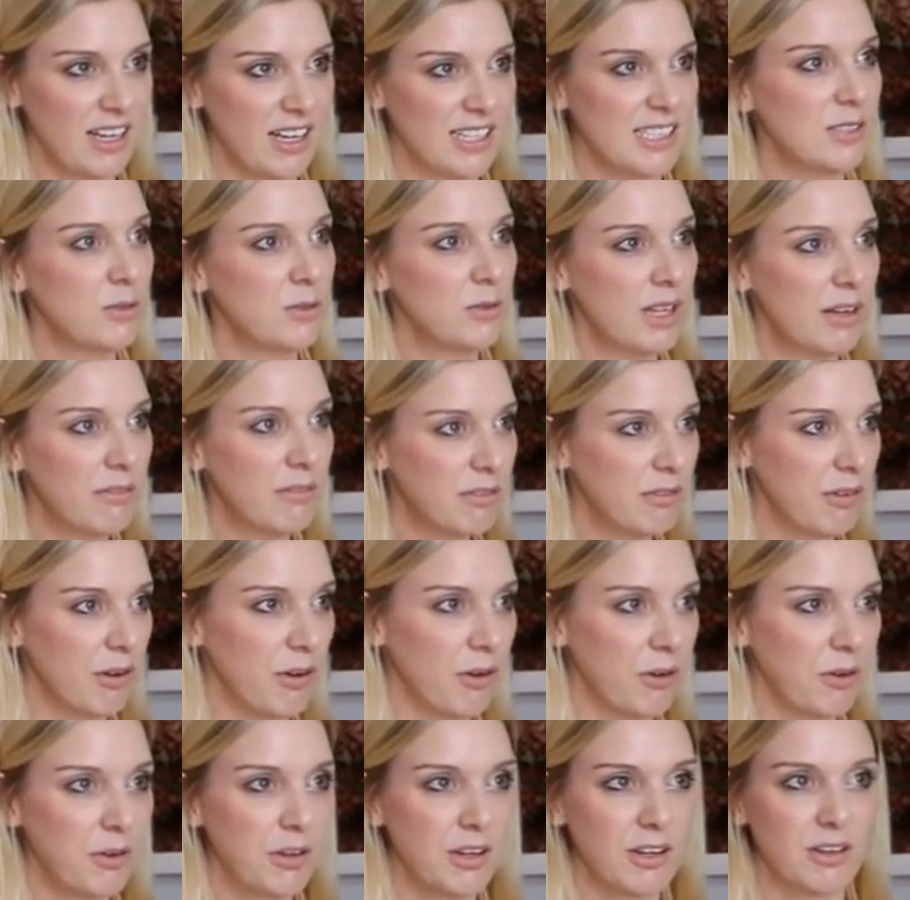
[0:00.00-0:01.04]
I still loved
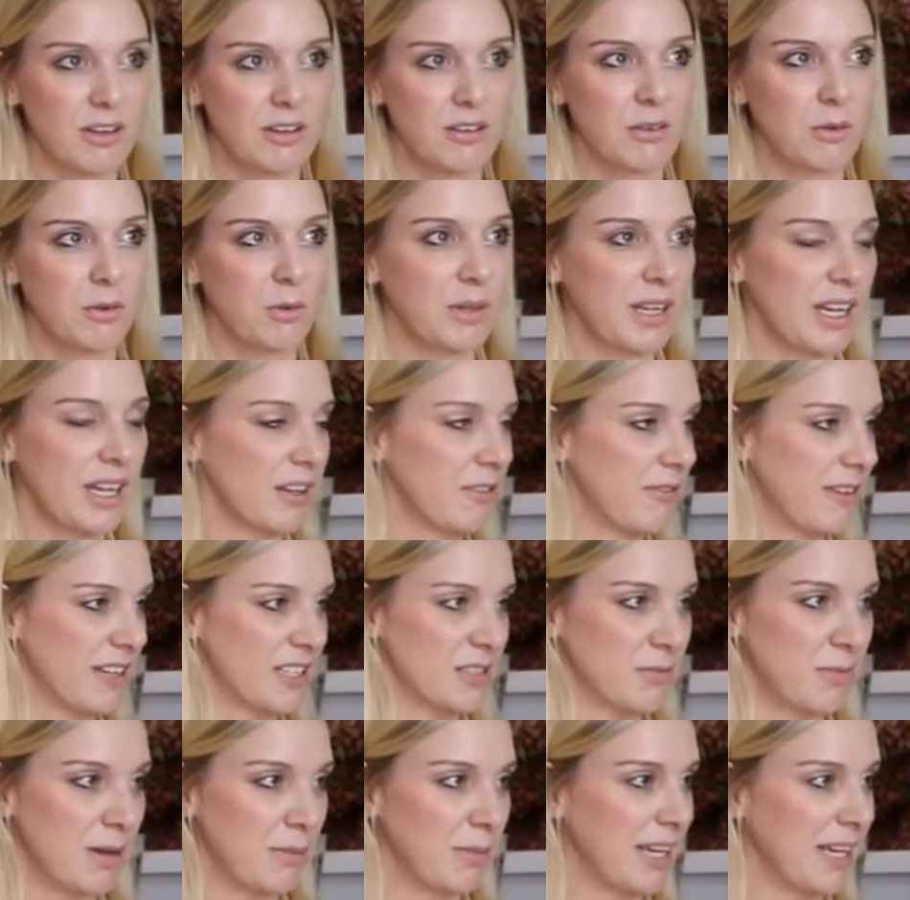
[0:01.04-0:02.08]
Vogue and all the other
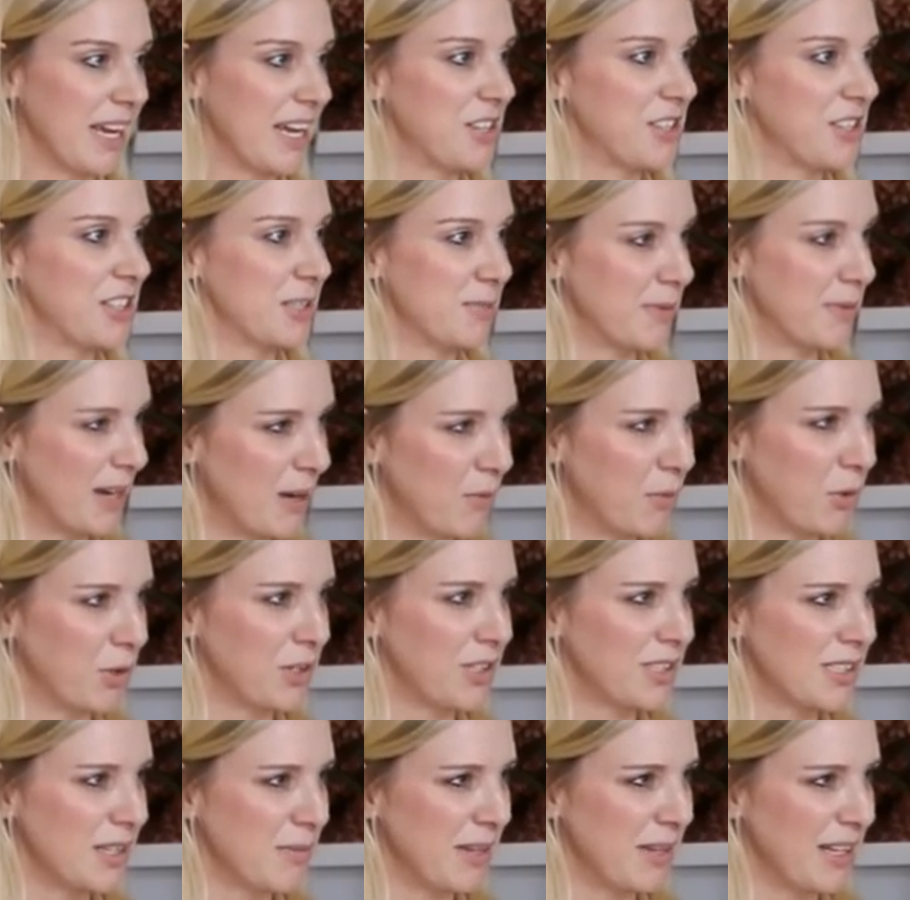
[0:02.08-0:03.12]
fashion publications, but I
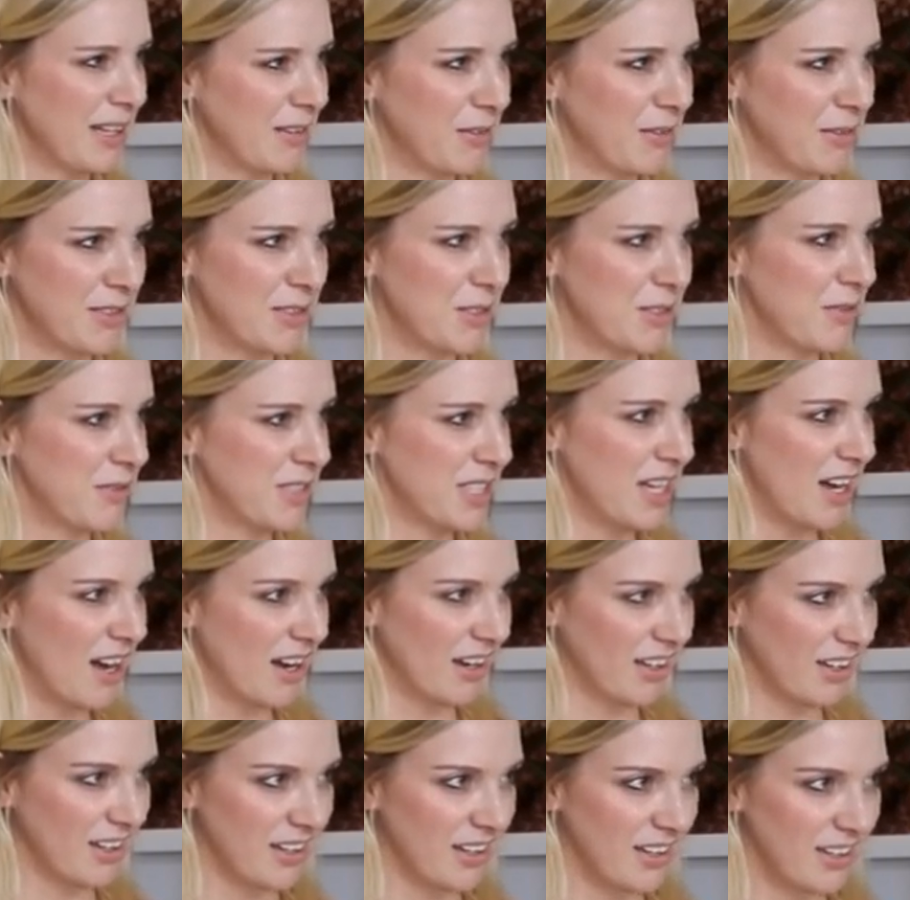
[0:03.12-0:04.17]
wanted something that was sort of
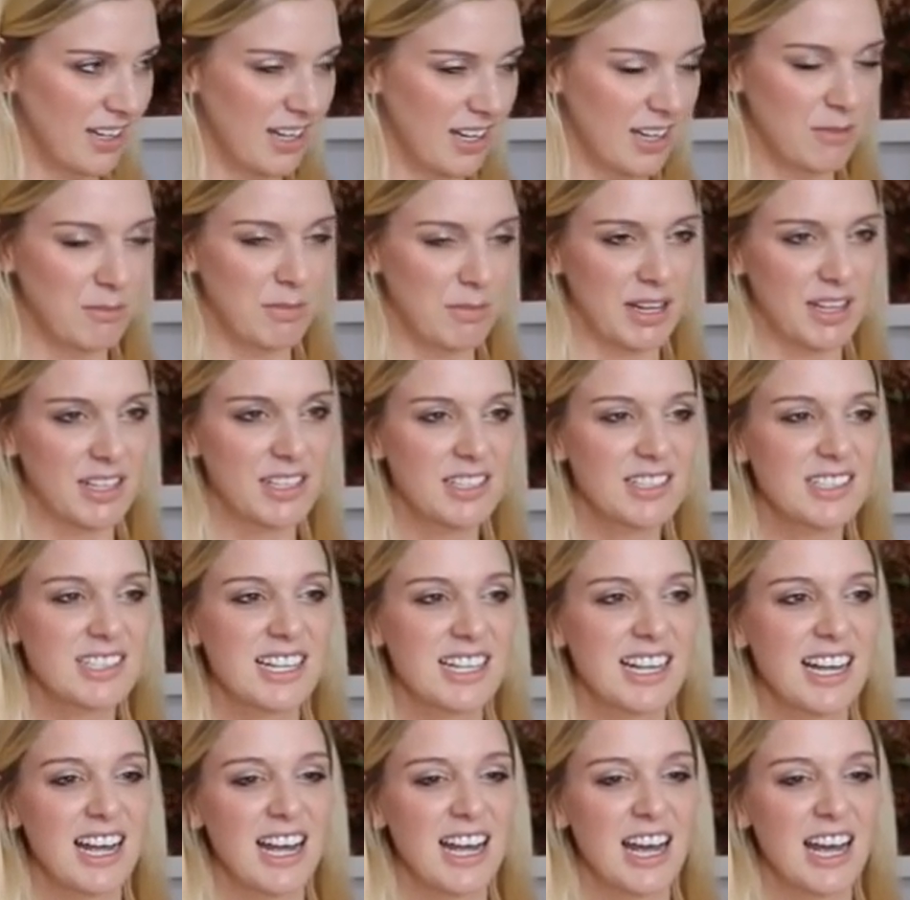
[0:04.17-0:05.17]
targeted at mothers,